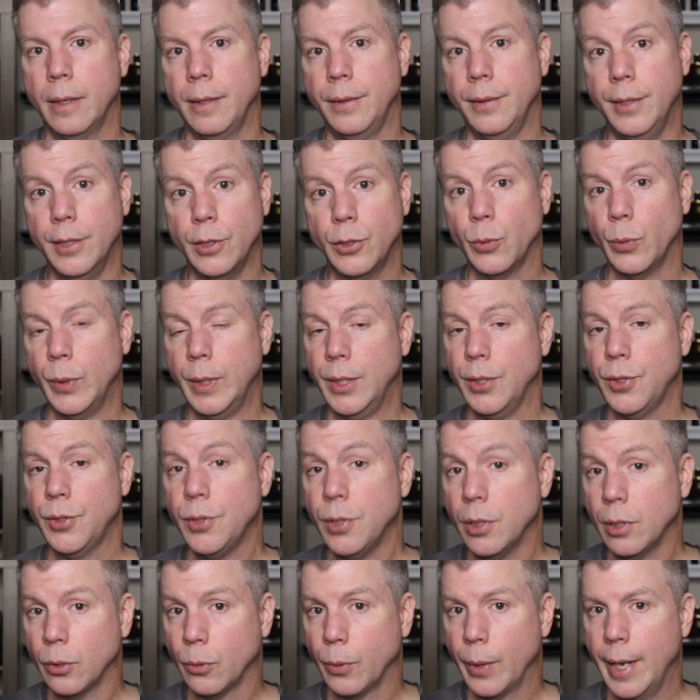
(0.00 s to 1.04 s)
This one is
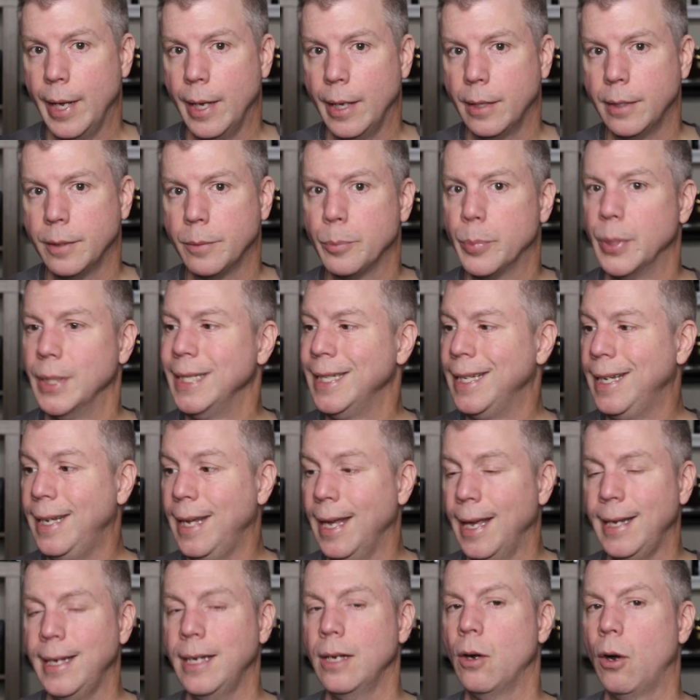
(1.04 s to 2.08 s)
still around, but
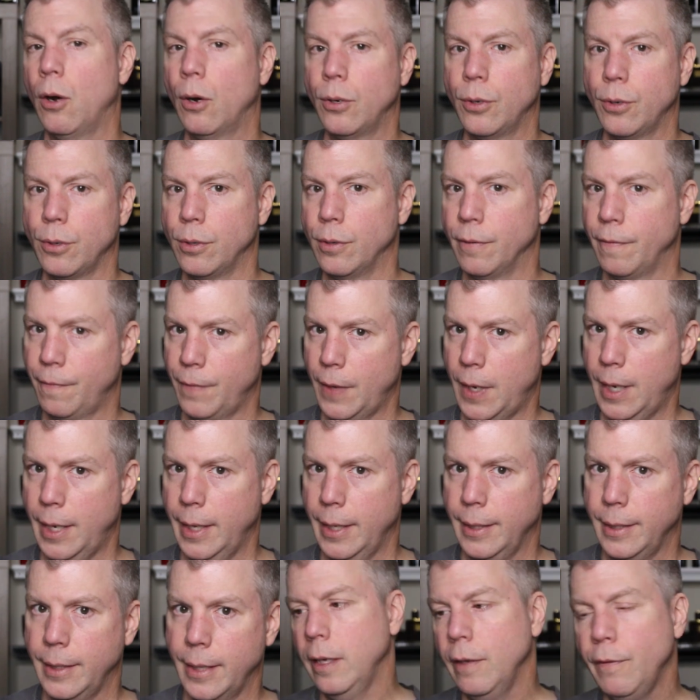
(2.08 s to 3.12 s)
getting harder to
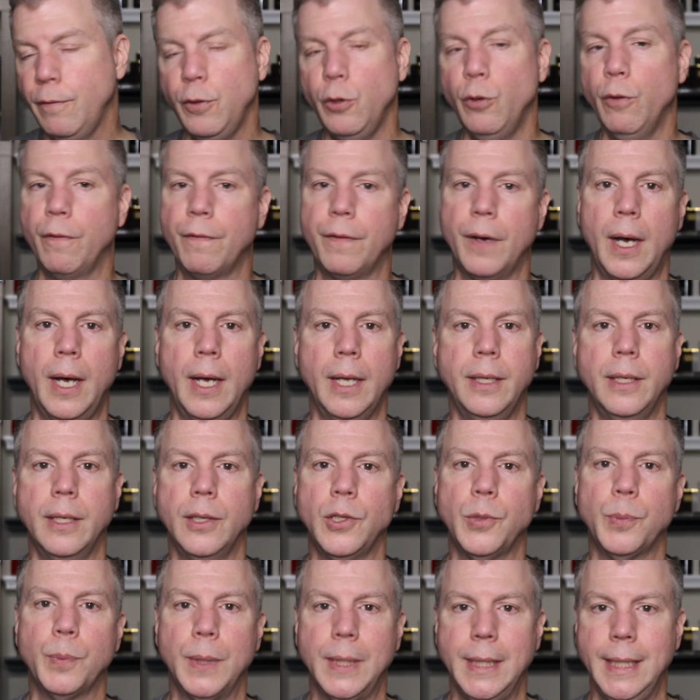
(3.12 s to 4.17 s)
find. If you find
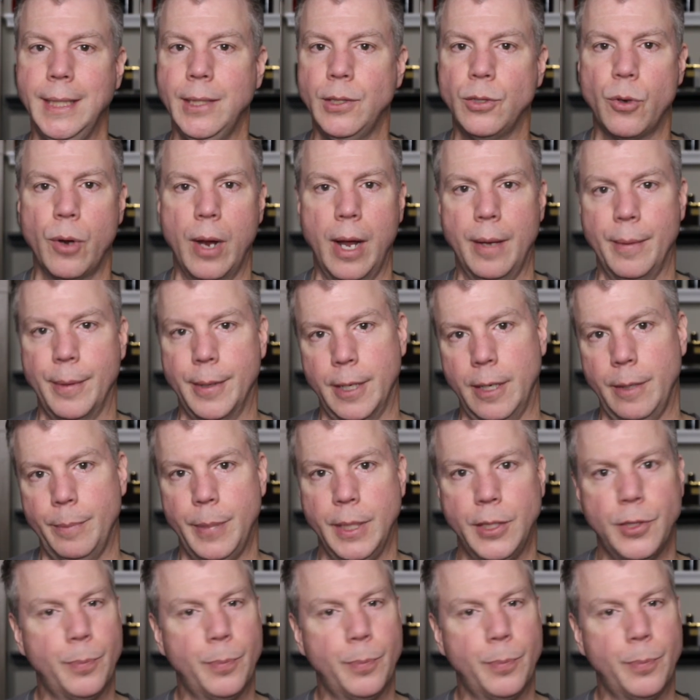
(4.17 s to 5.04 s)
this, please grab it up.